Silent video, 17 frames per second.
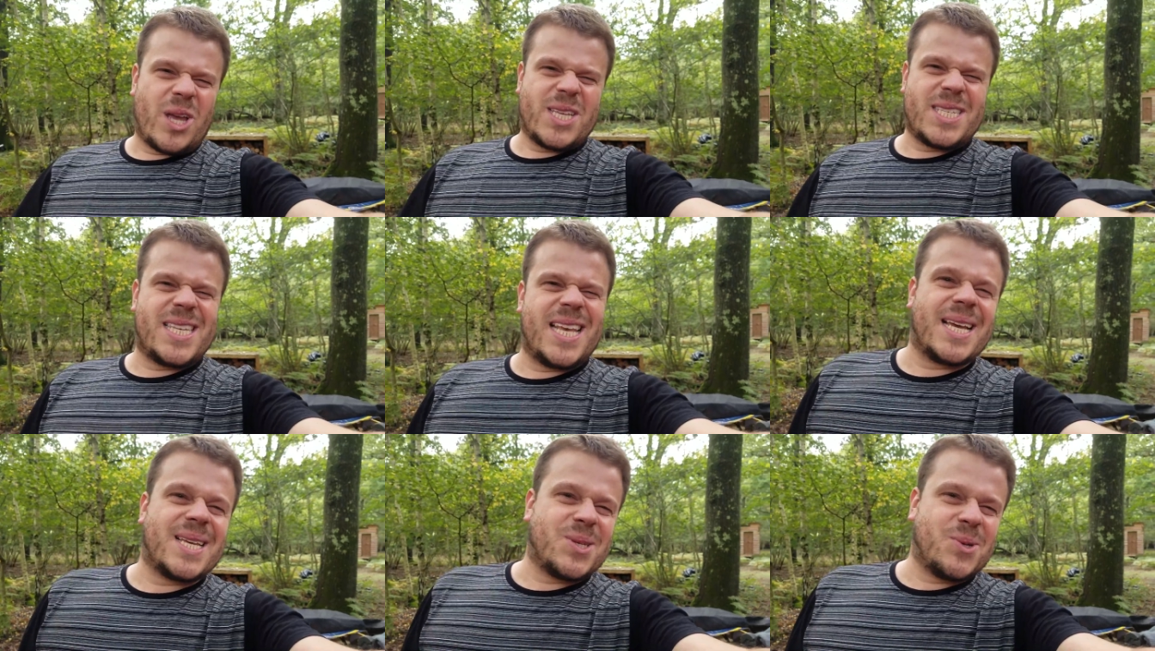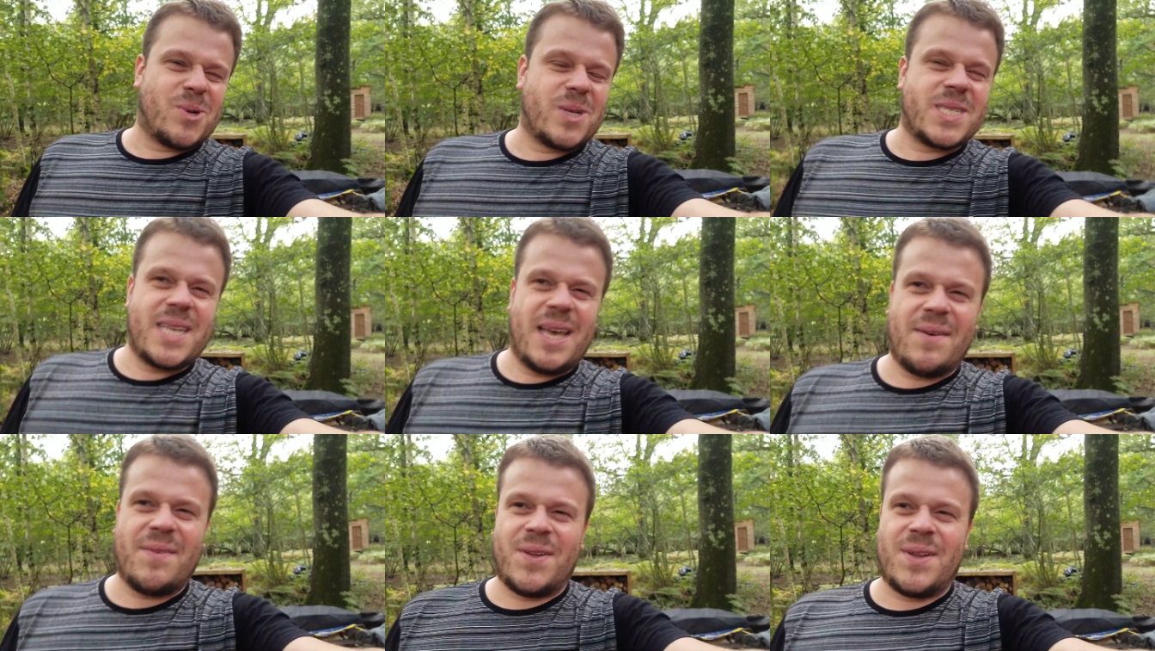a 6 or a
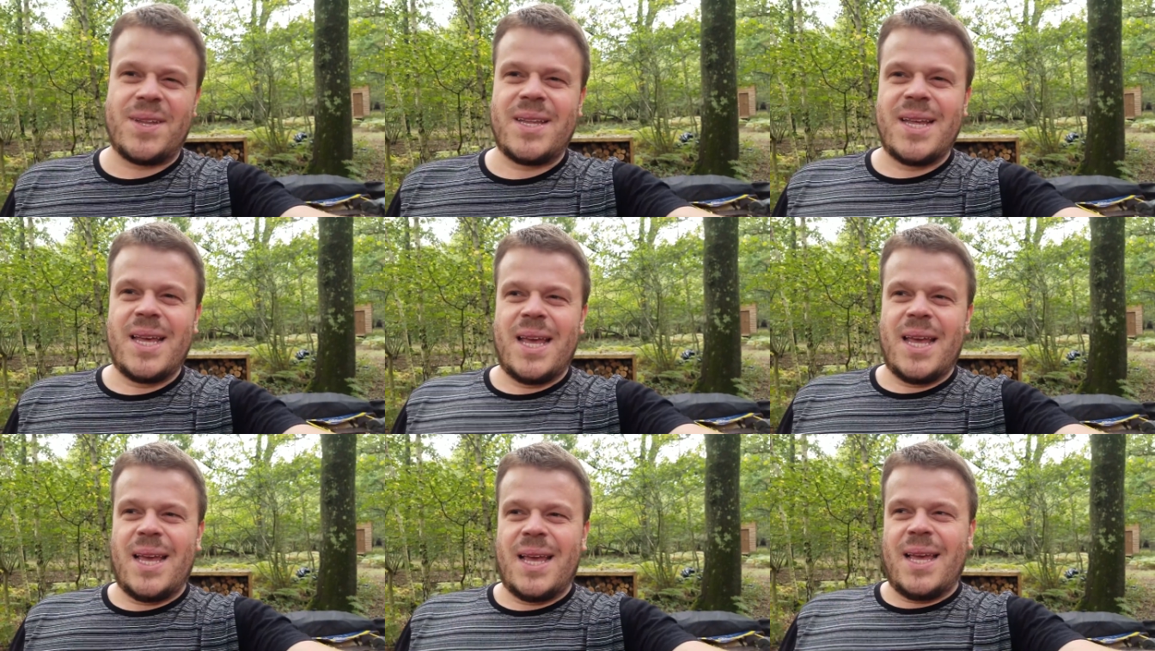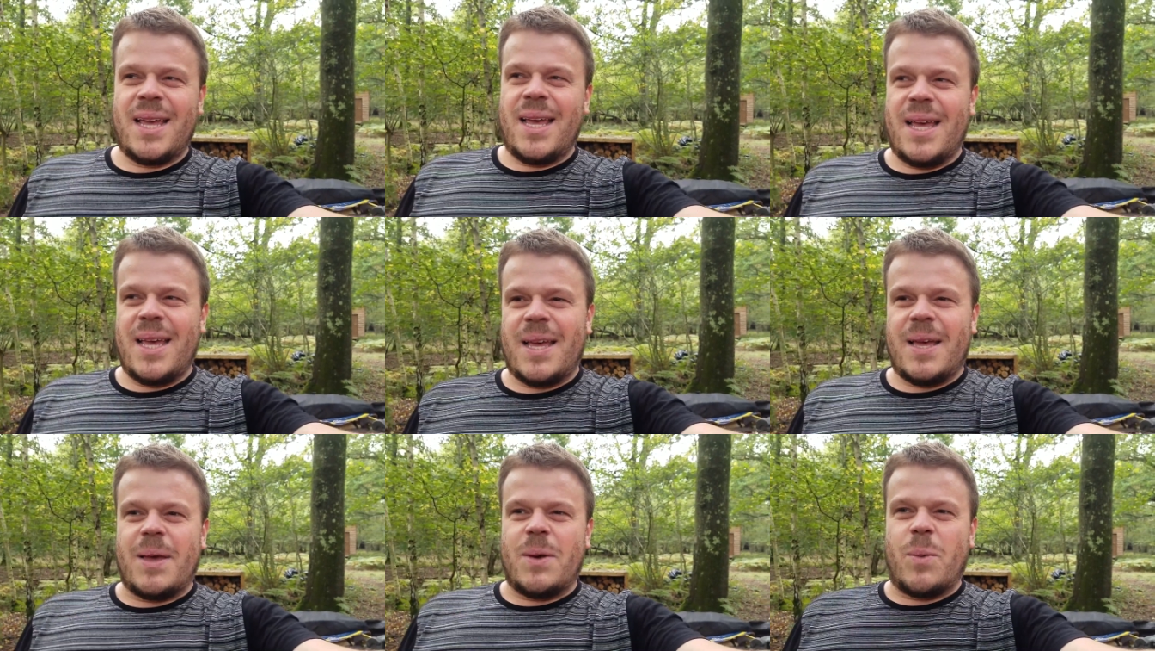7,
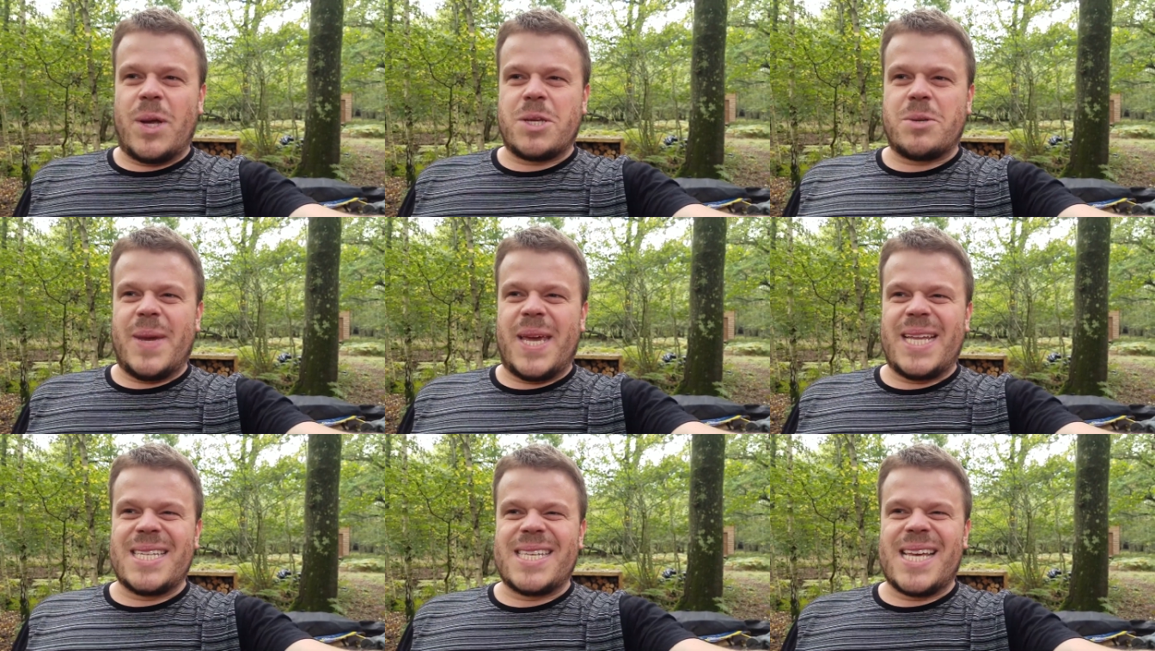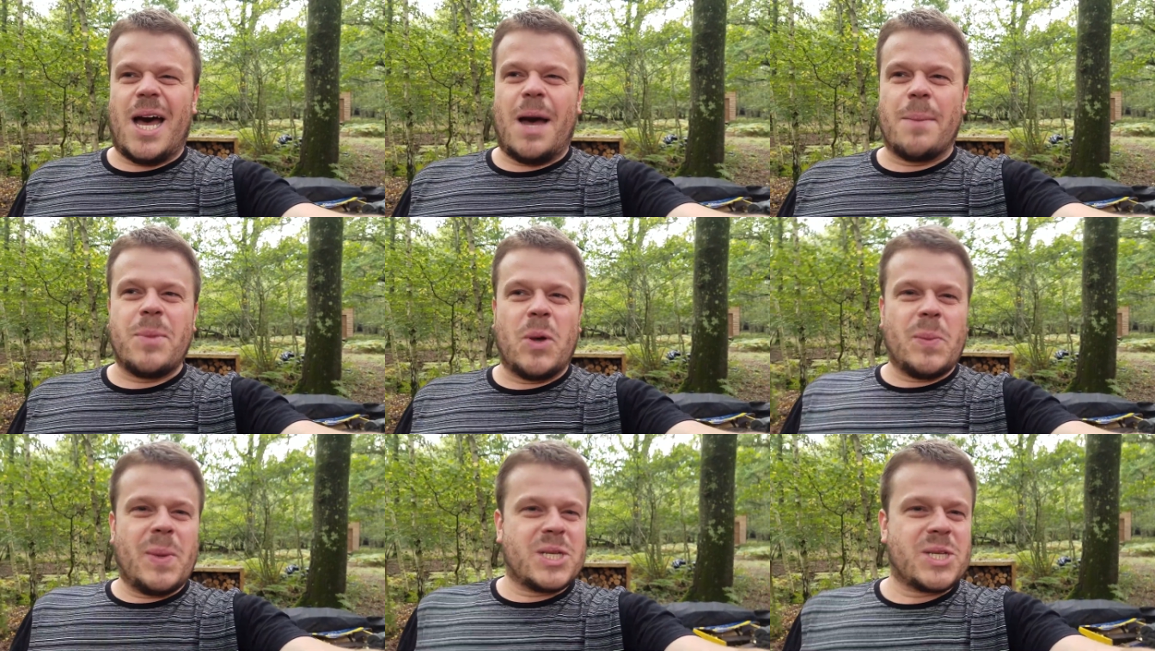which means that I'm
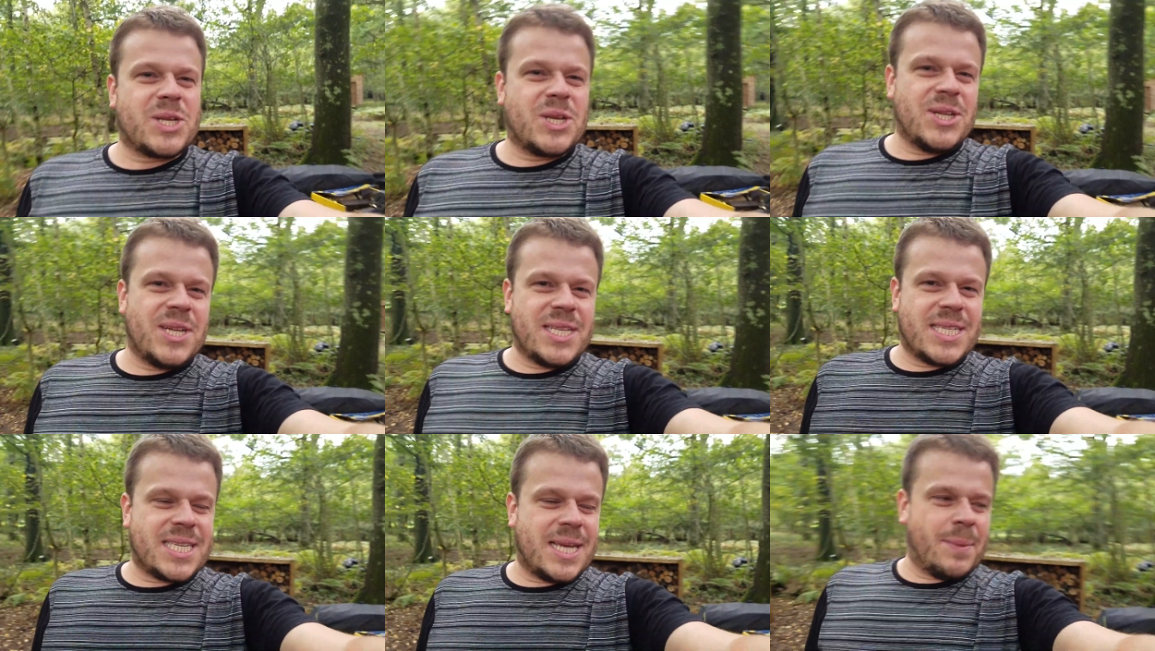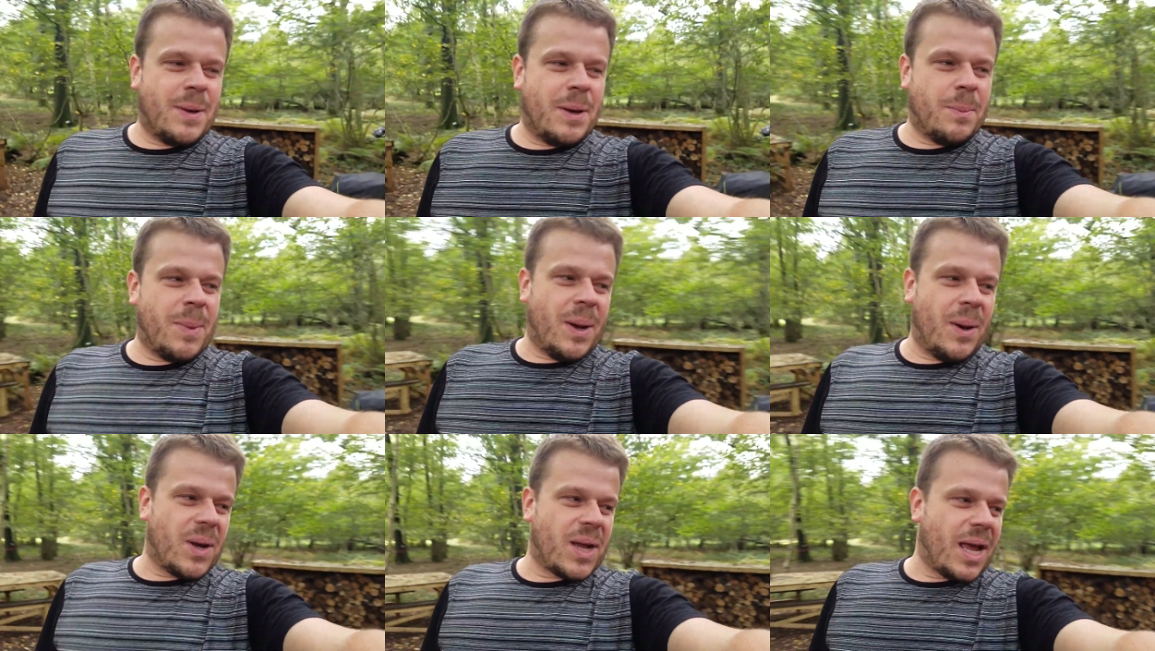not much good in summer,
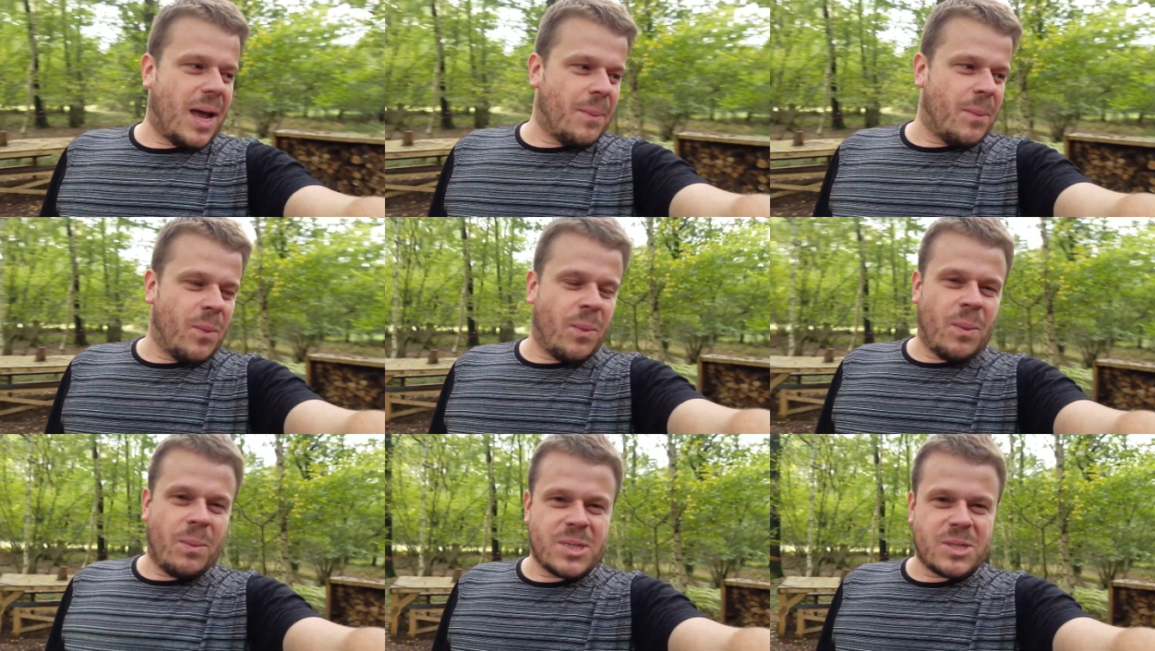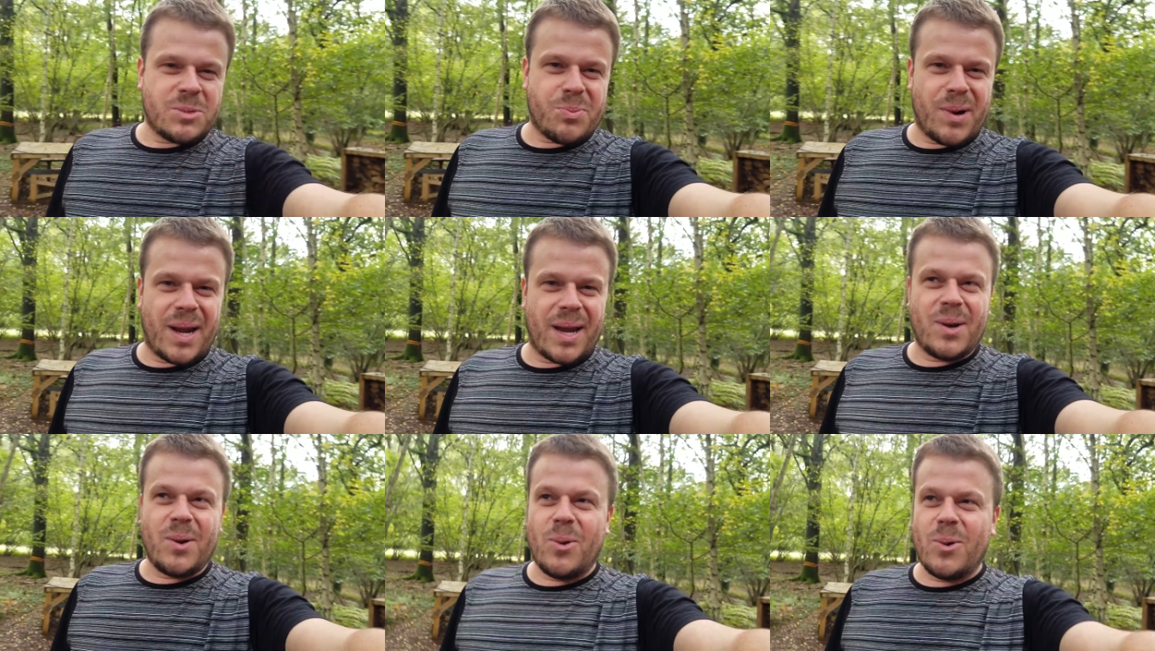but come
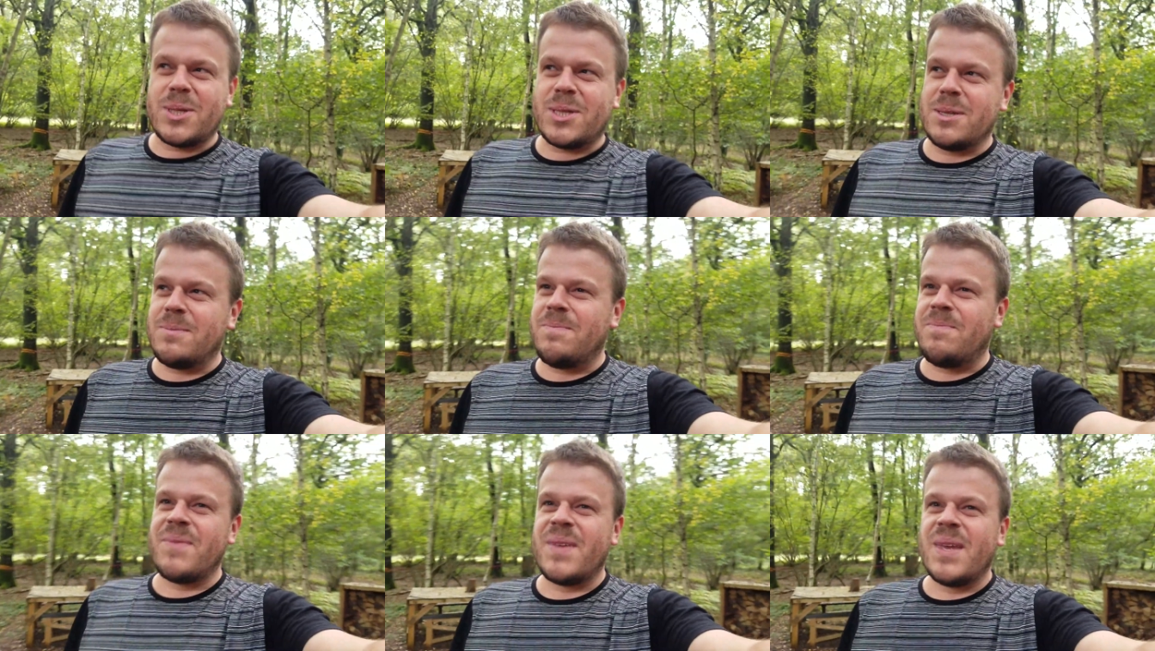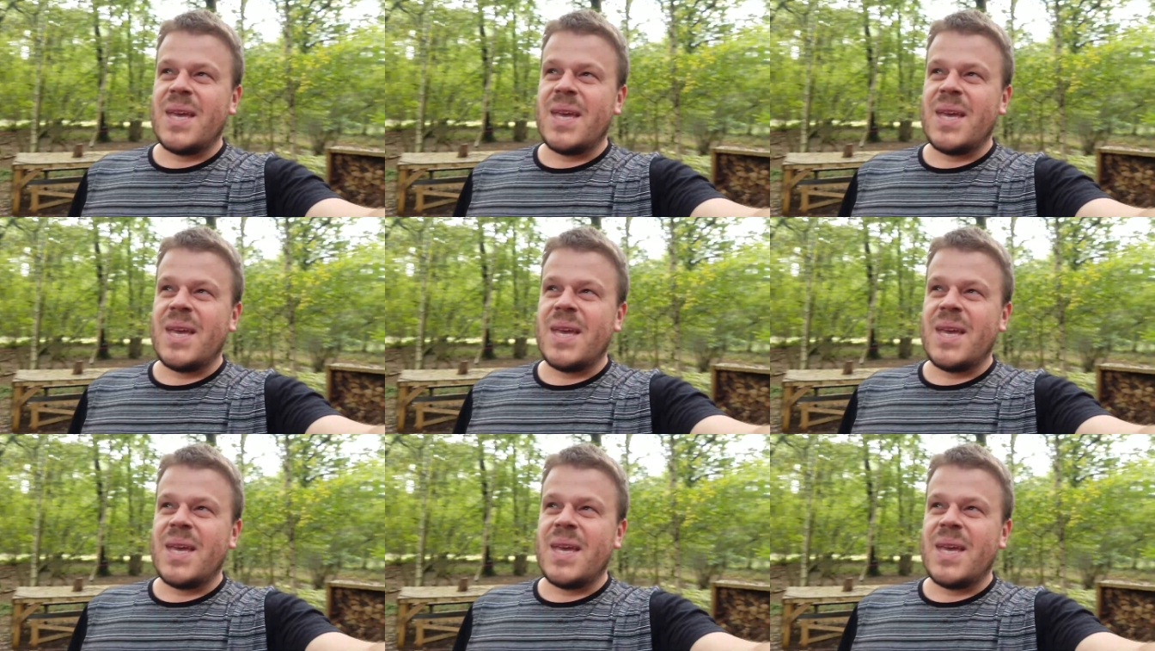spring and autumn,